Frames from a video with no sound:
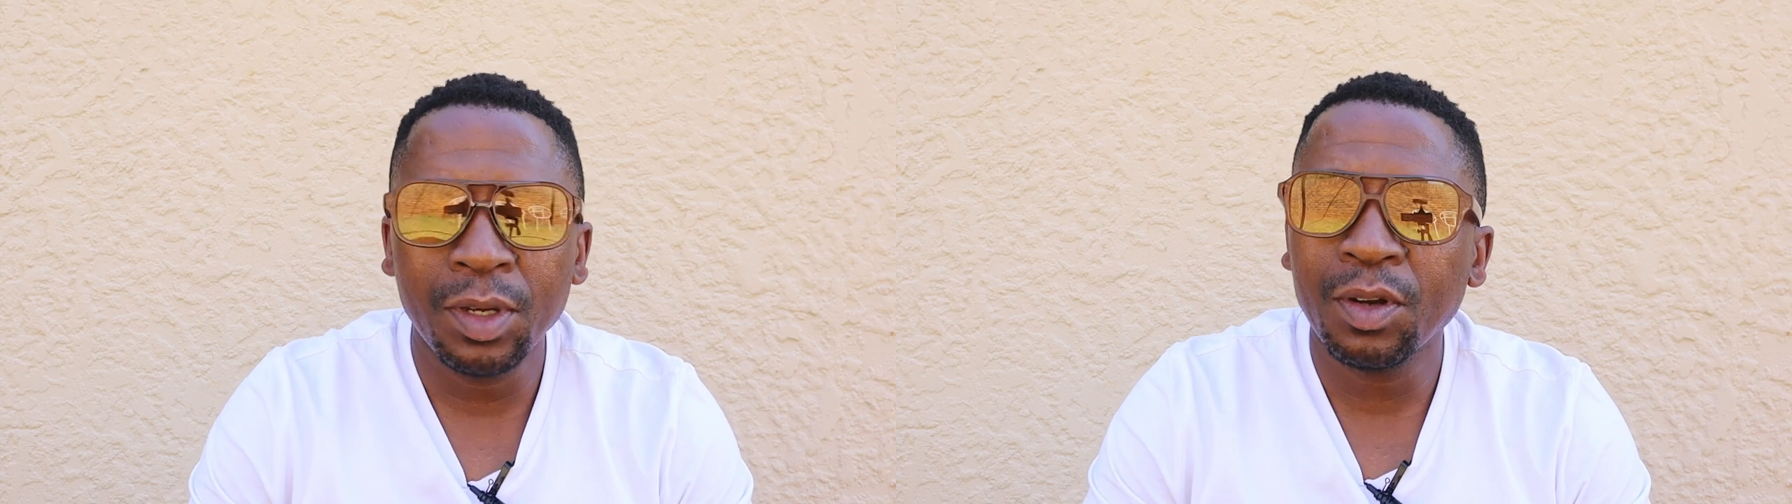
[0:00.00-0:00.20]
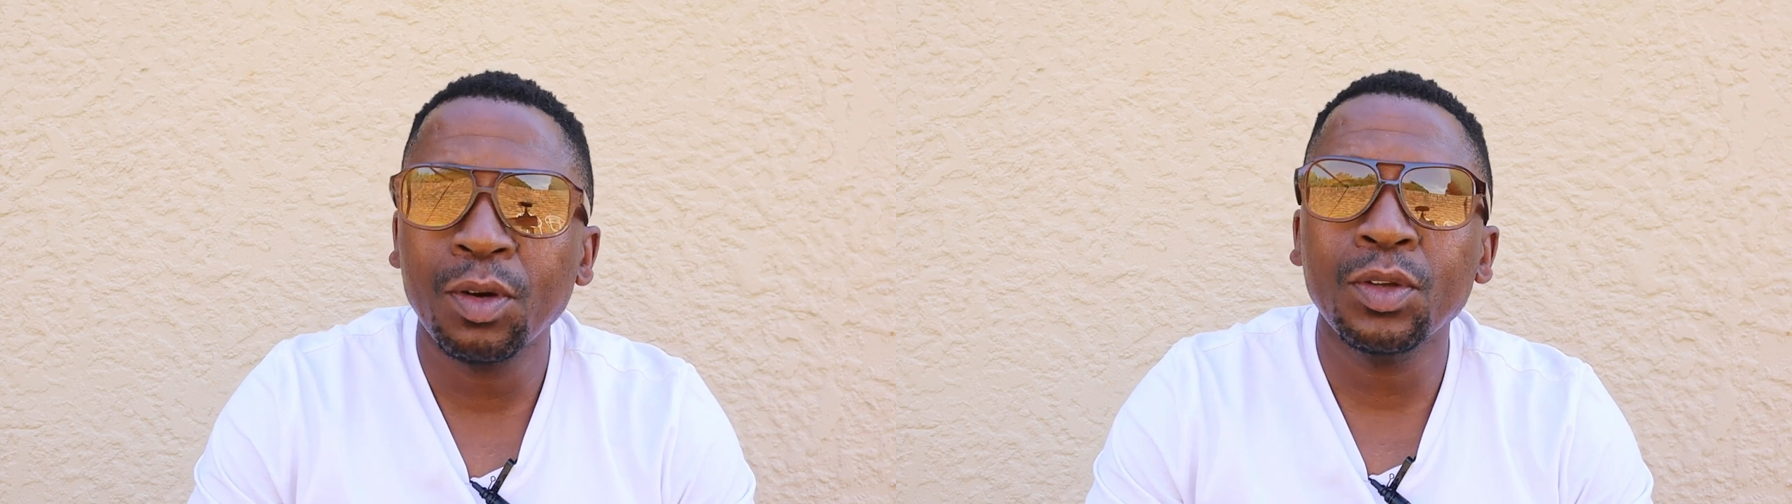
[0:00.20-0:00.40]

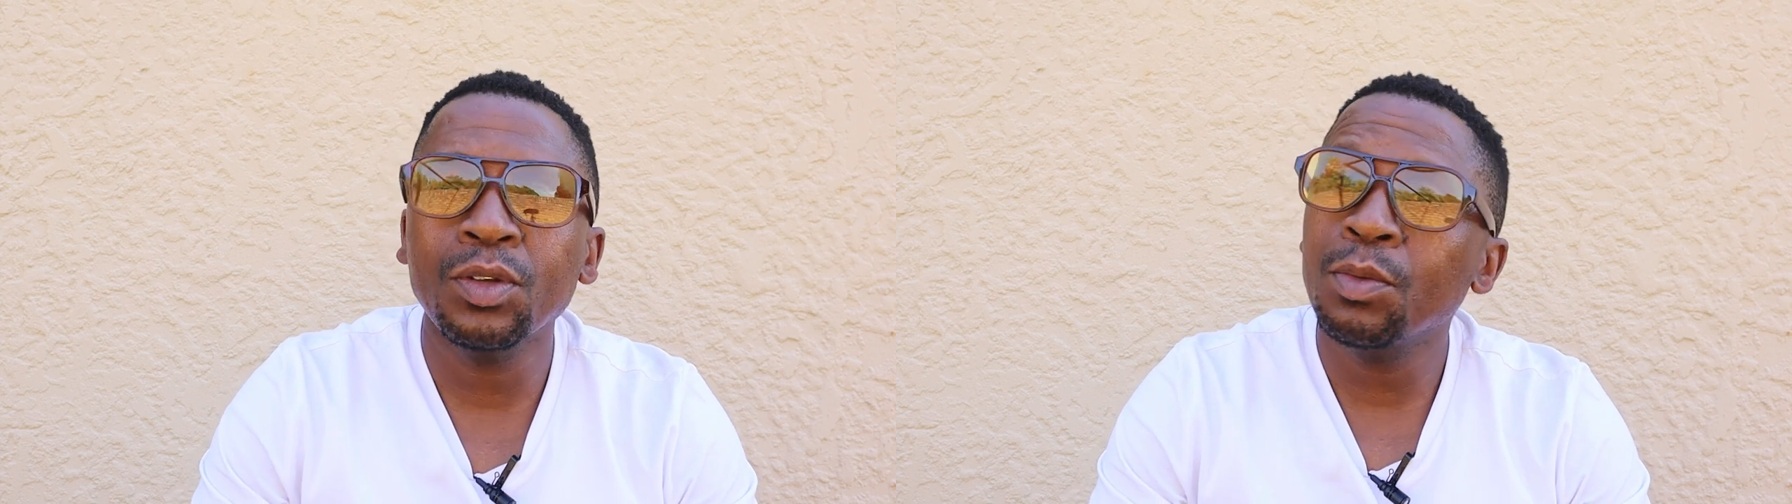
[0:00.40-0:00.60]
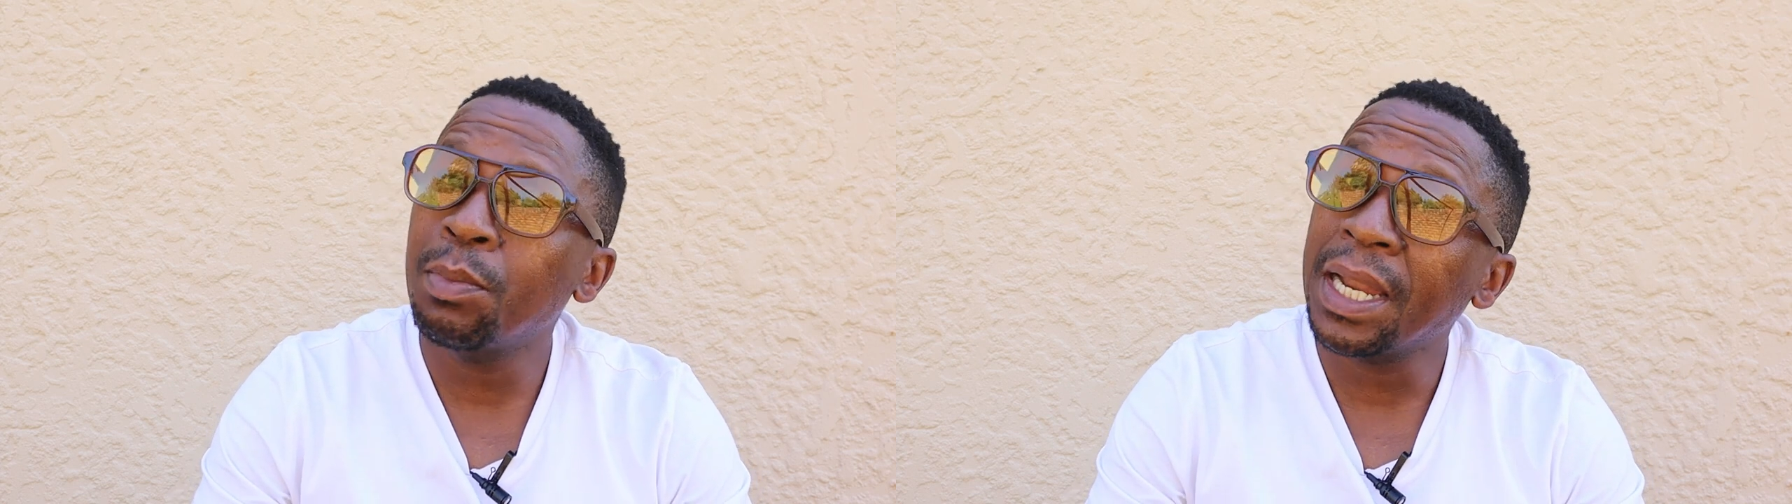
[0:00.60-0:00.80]
they've got
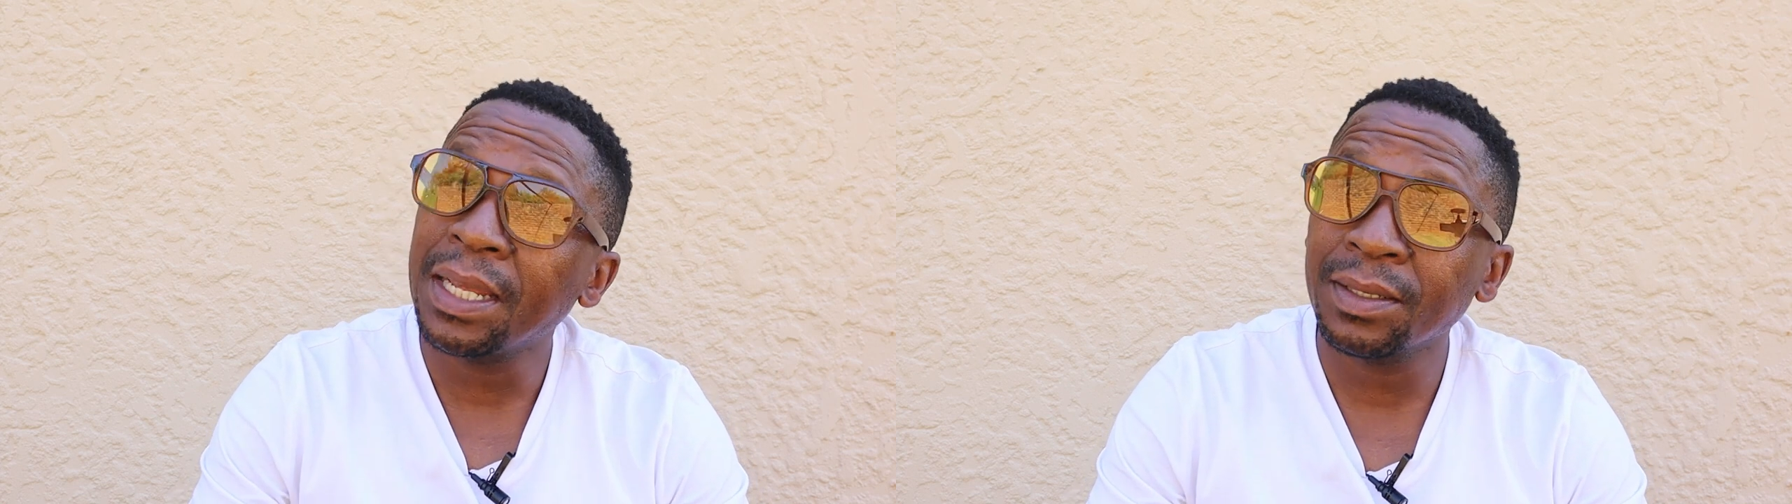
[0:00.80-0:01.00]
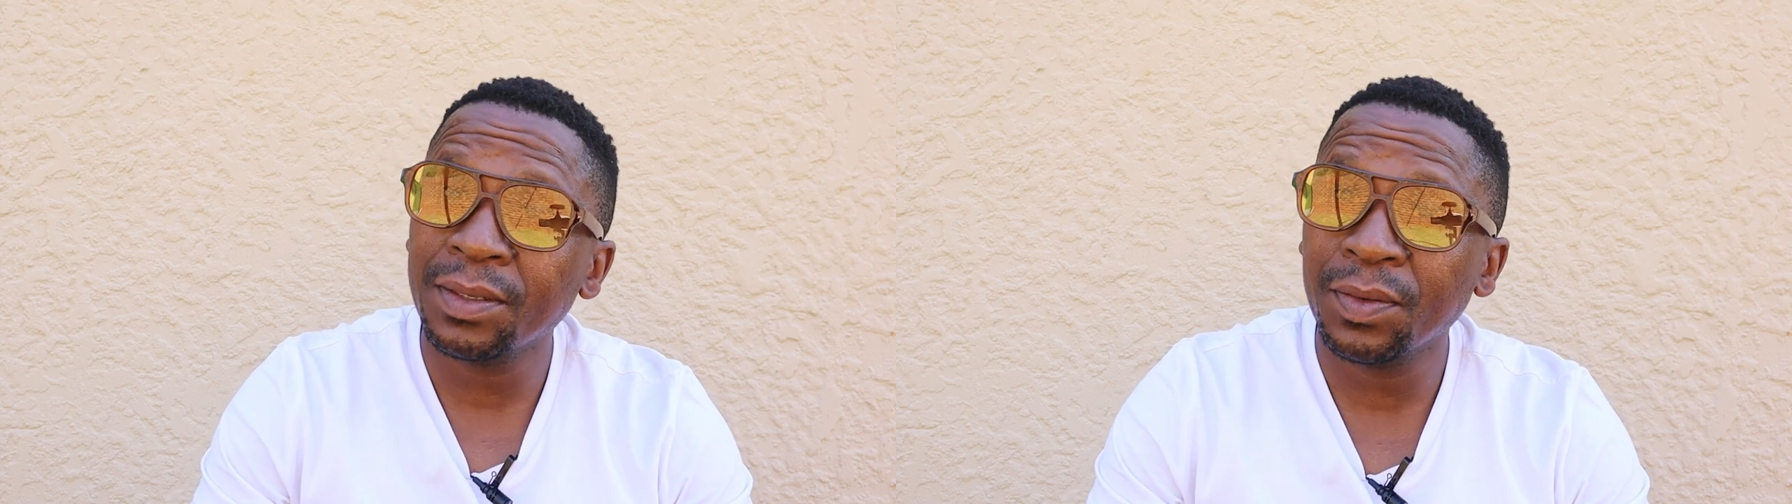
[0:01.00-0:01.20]
new
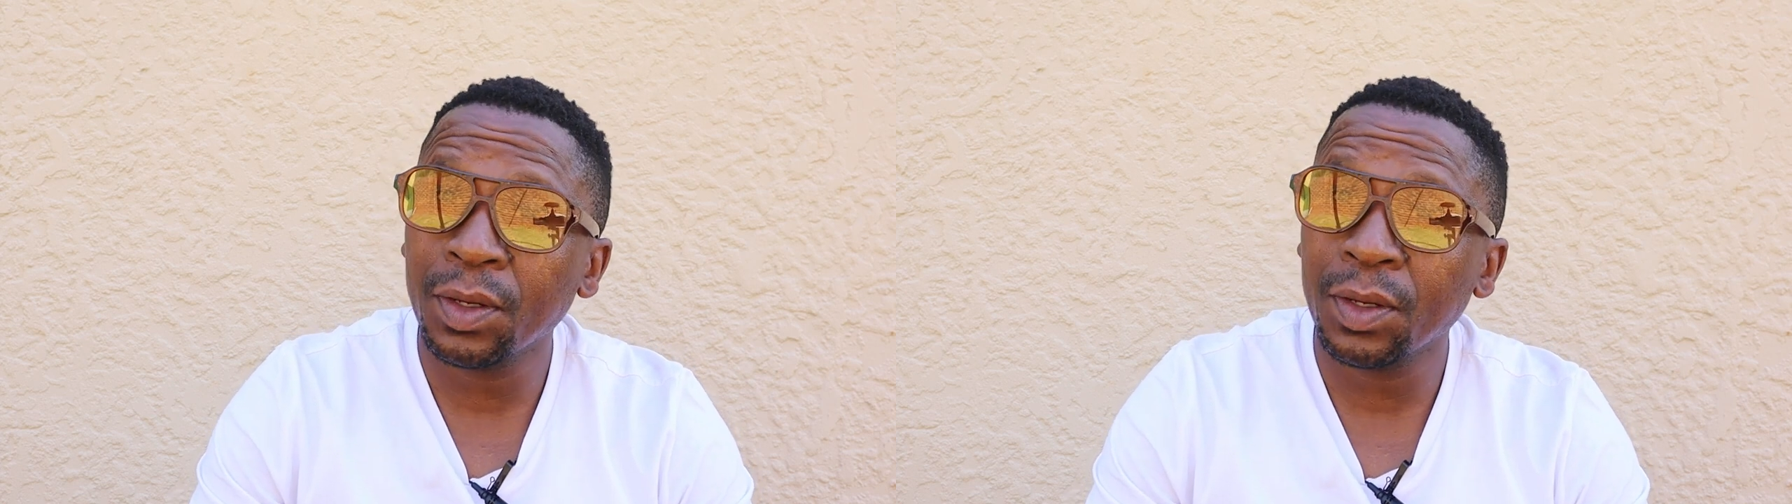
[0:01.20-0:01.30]
plans